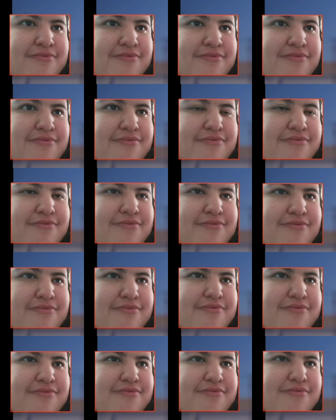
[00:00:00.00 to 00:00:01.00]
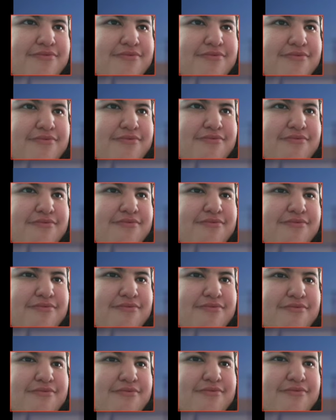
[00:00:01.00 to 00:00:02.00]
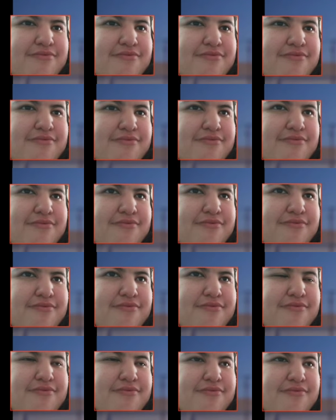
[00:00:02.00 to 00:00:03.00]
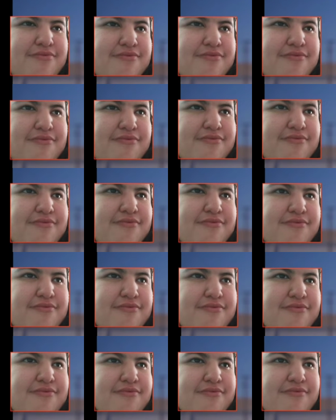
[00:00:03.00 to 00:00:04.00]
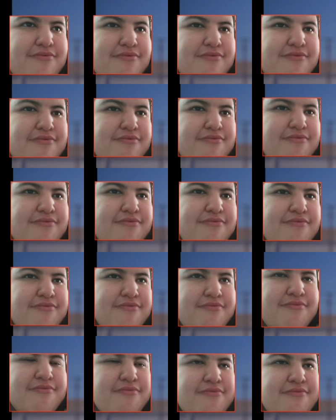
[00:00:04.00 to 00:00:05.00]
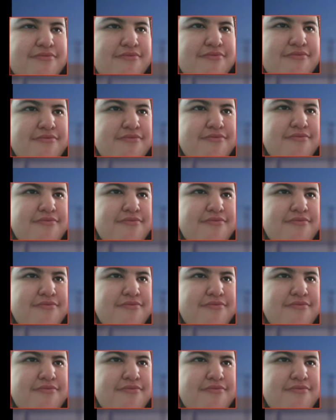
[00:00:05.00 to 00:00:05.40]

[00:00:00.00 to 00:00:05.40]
(not speaking)